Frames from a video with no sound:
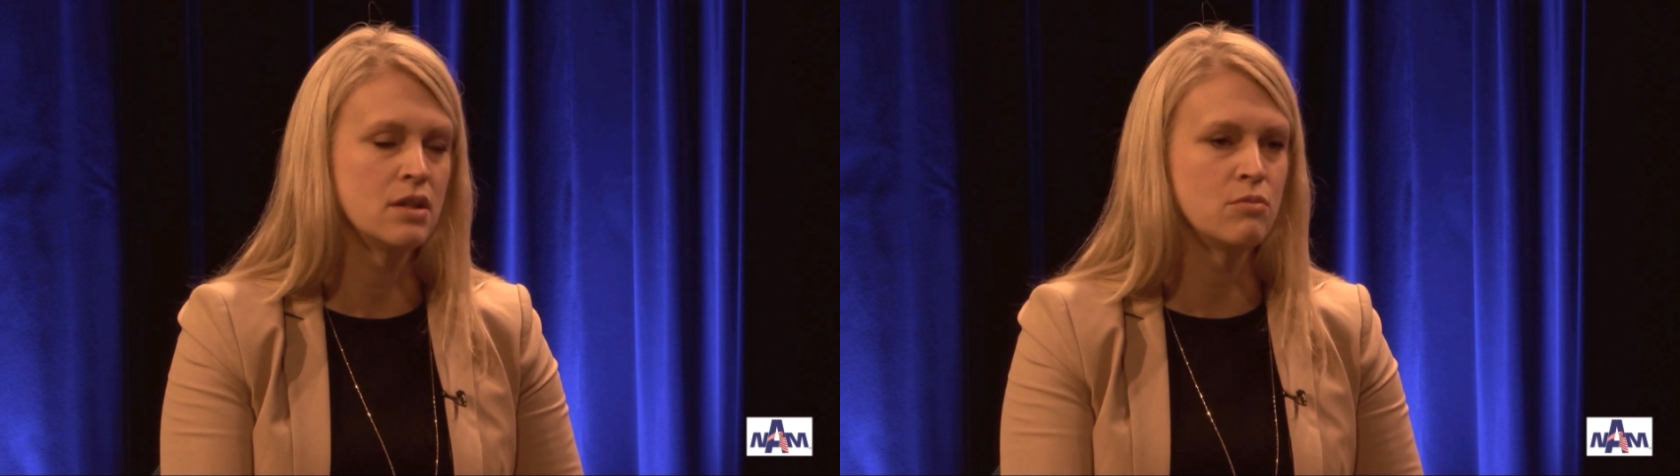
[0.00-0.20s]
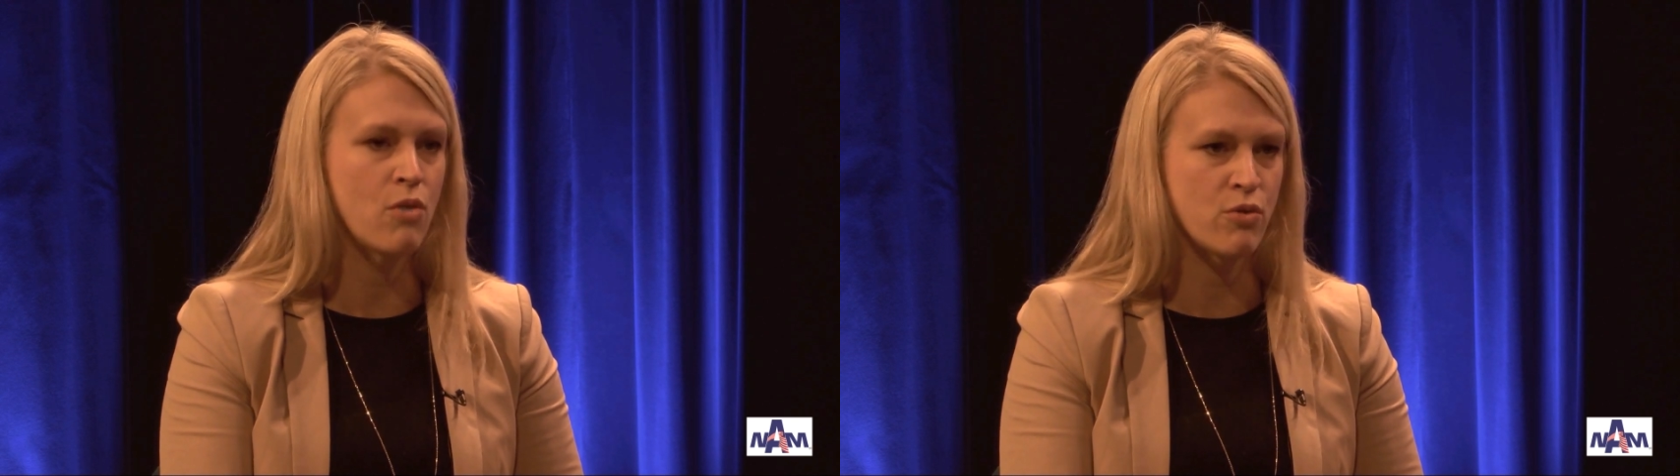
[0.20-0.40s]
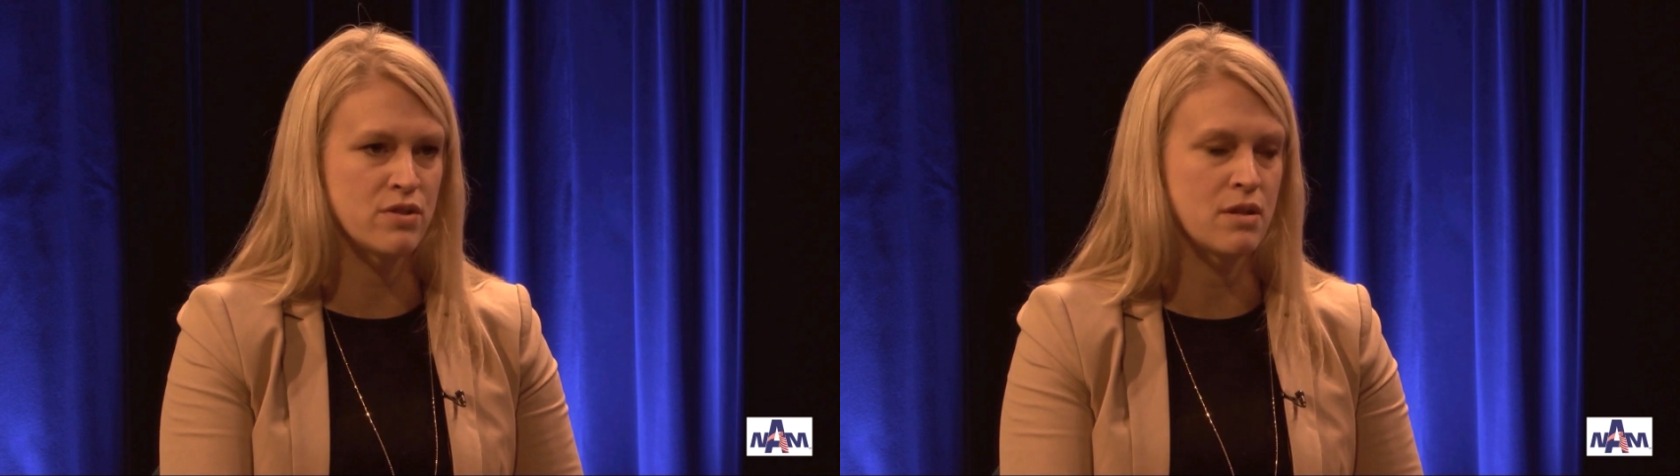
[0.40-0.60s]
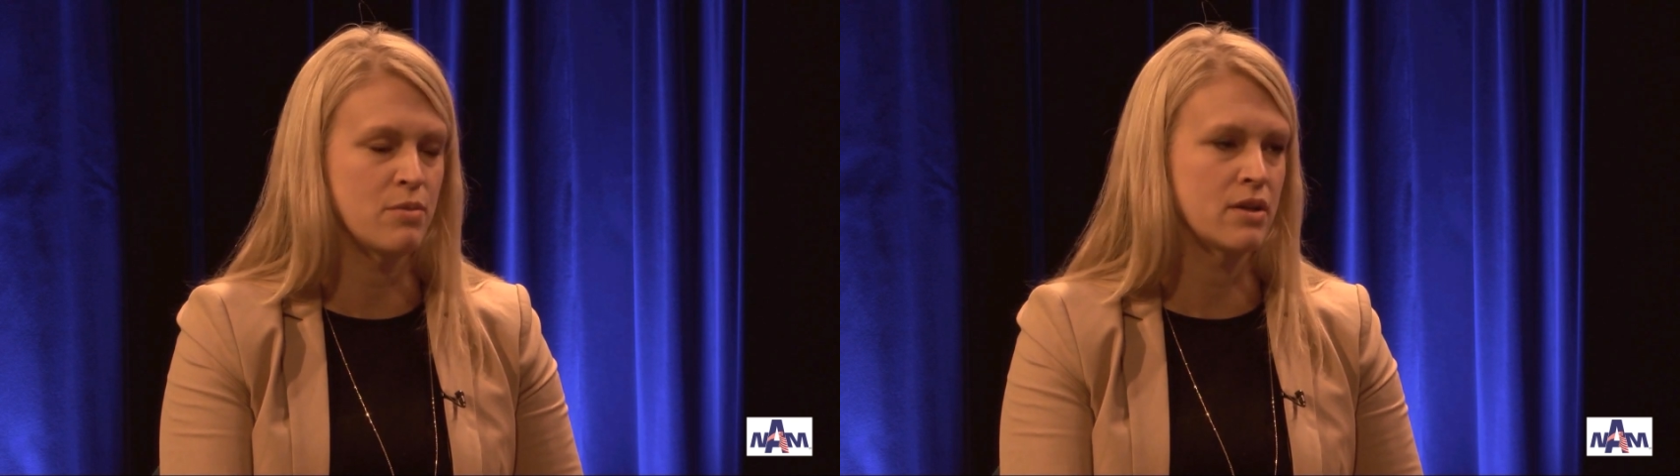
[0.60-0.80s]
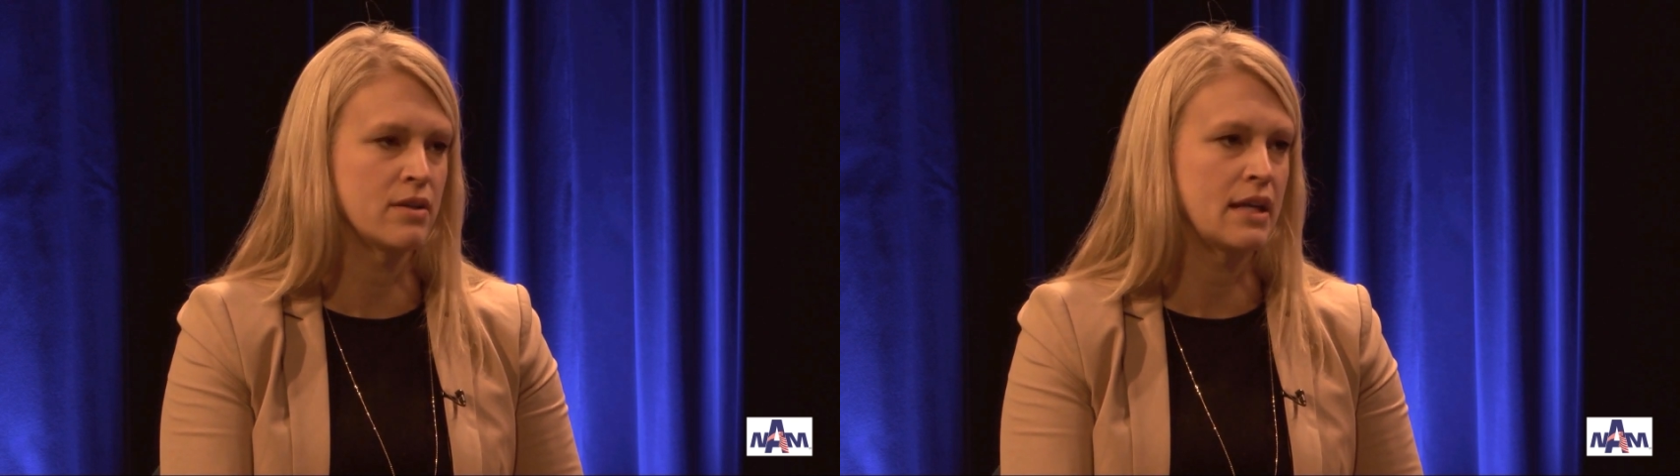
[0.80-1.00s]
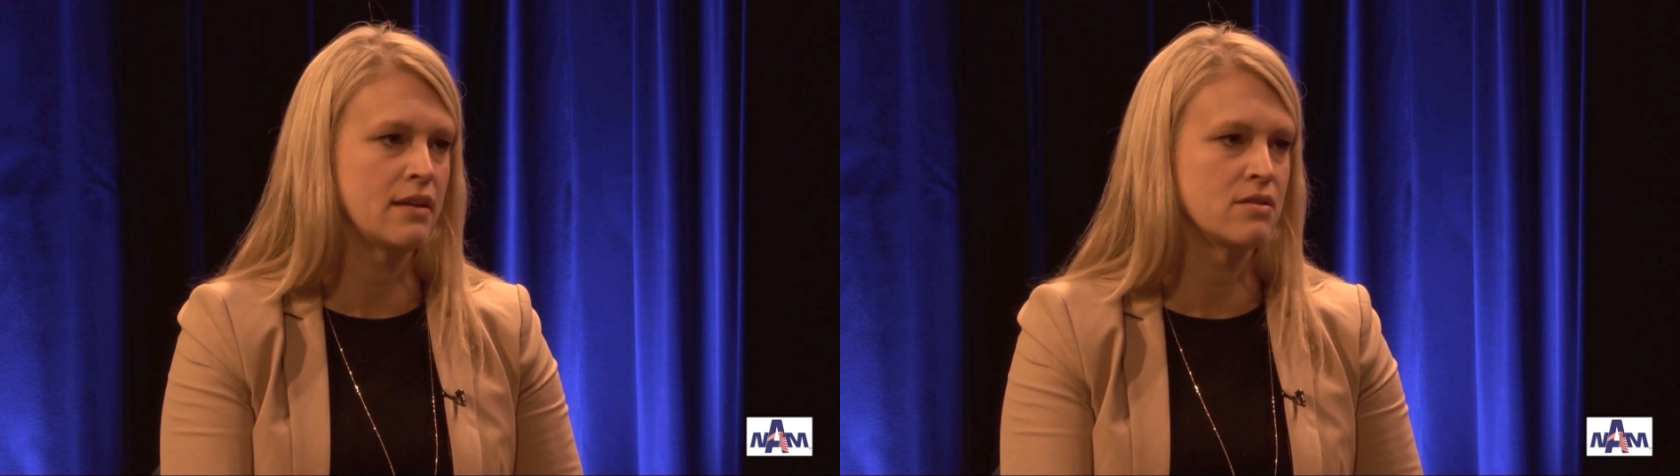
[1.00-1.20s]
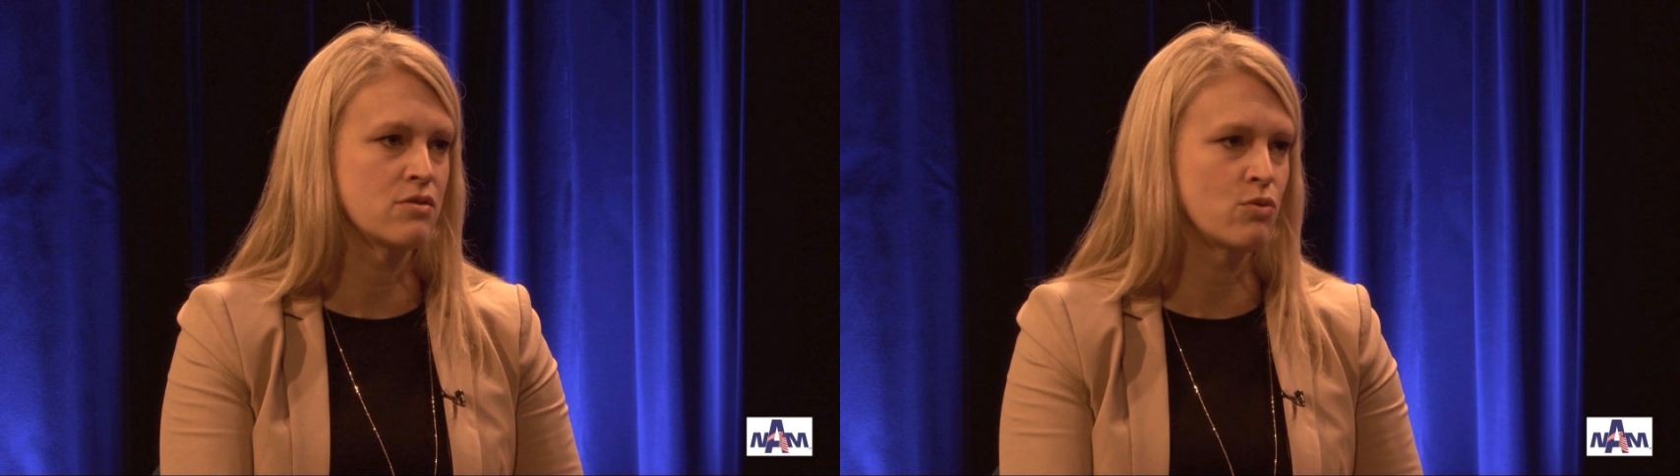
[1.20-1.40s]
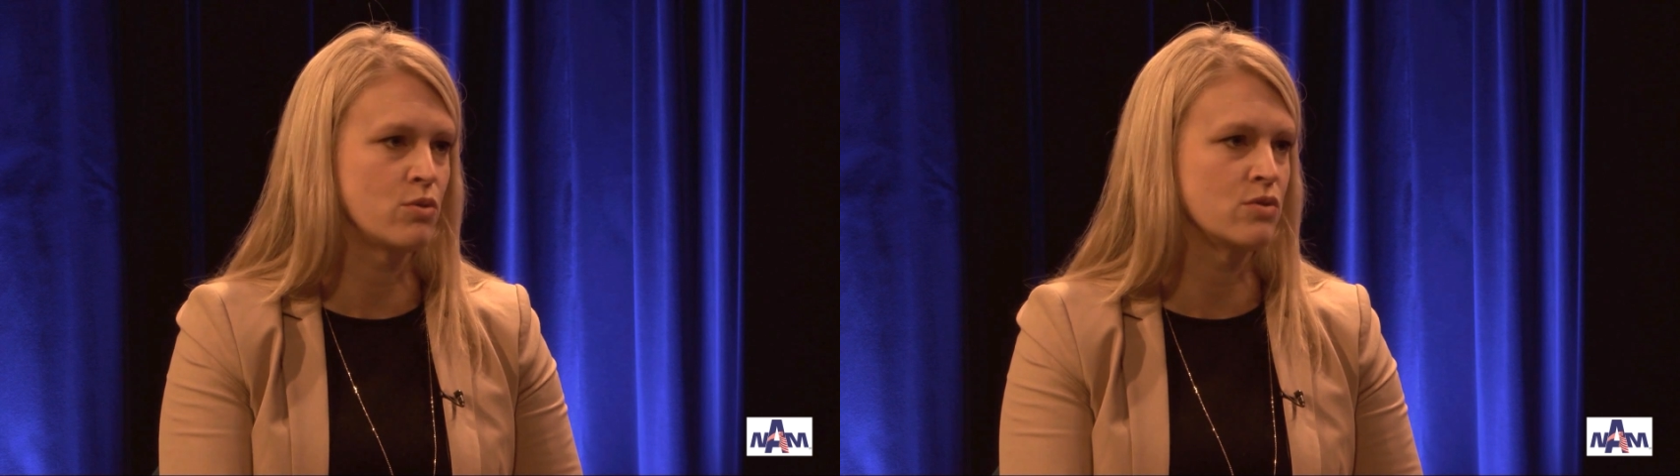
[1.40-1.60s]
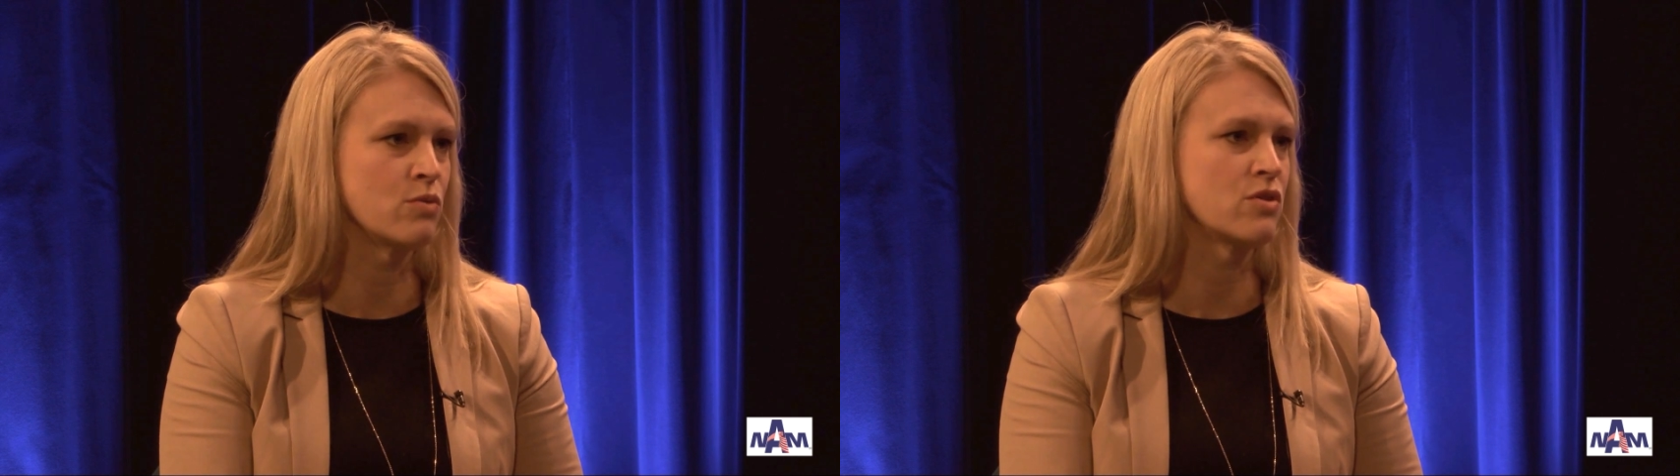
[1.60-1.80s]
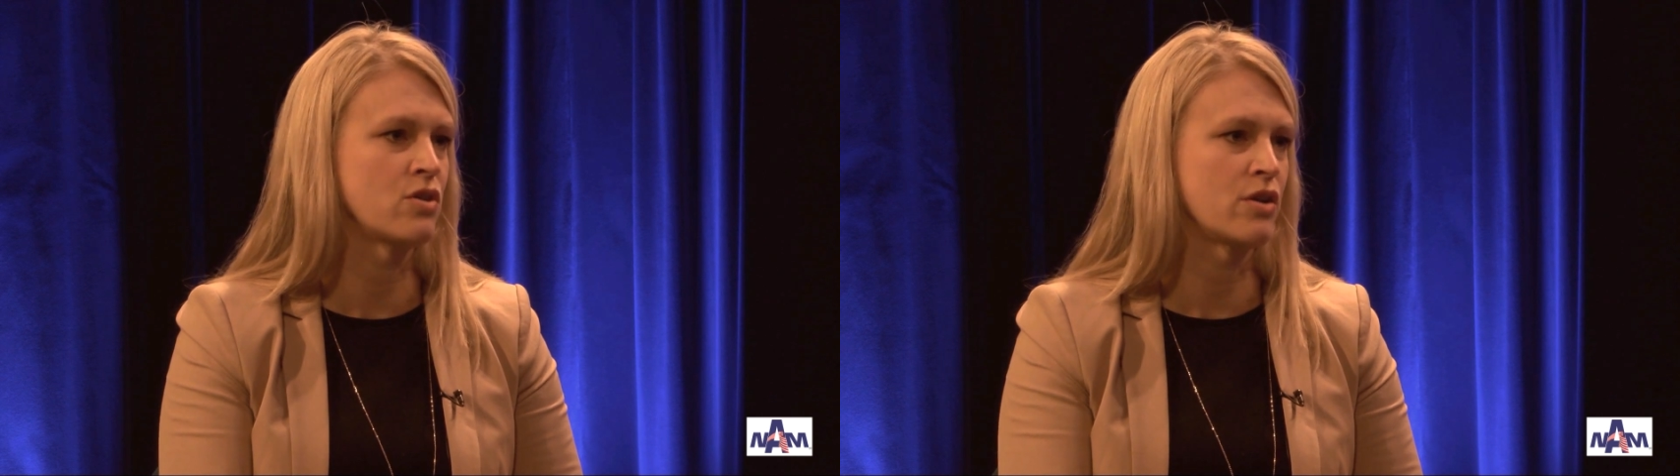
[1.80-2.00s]
Most typically, schools
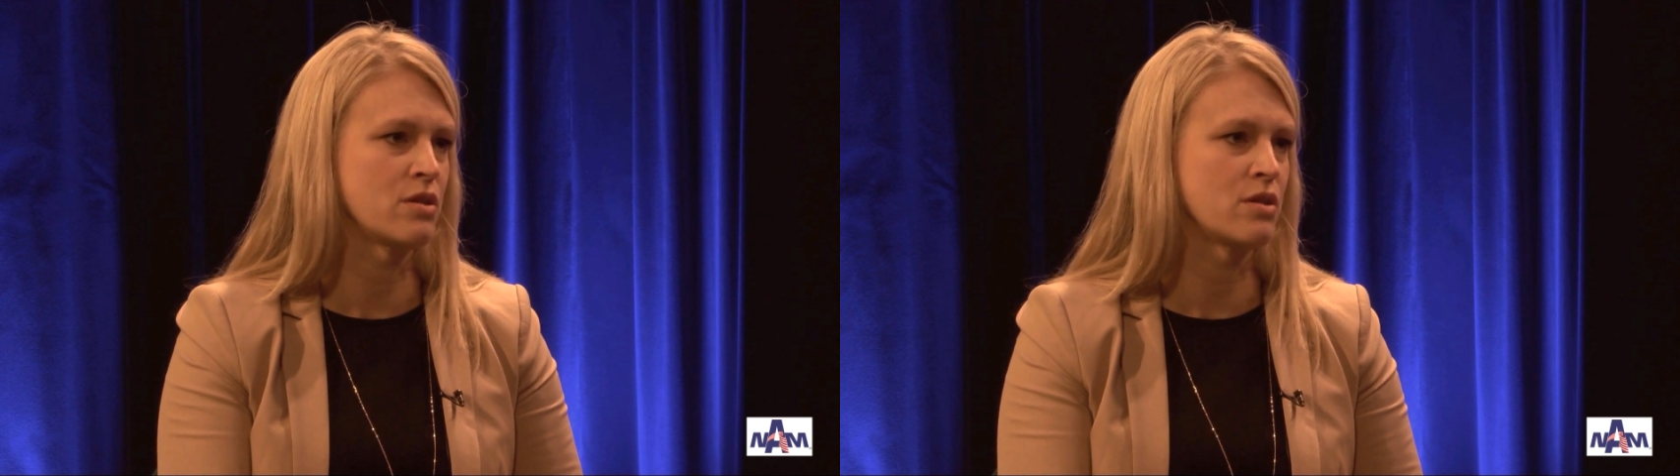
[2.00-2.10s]
will start